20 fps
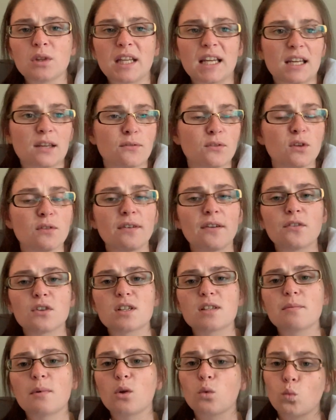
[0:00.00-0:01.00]
Like if you've ever
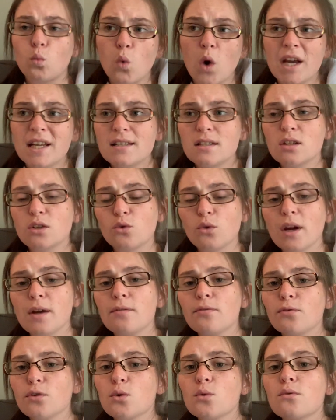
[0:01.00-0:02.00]
smelled white
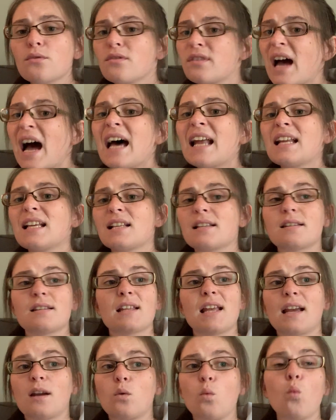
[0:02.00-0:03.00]
grapefruit, that is
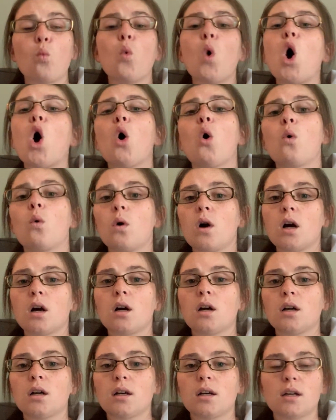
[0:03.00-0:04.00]
like, whoa.
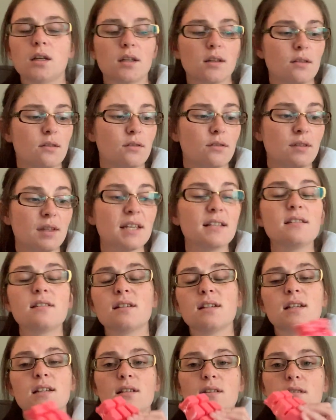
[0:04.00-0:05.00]
This
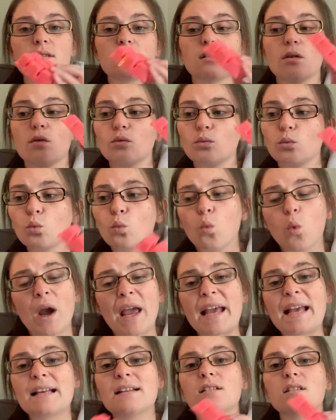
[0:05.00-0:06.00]
is
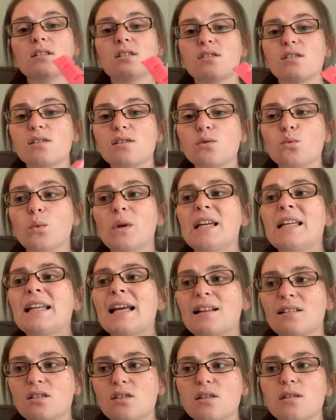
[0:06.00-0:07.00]
way sweet
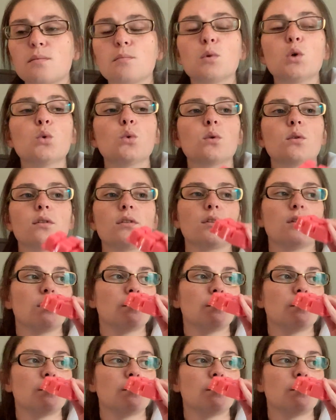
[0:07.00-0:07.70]
and smooth.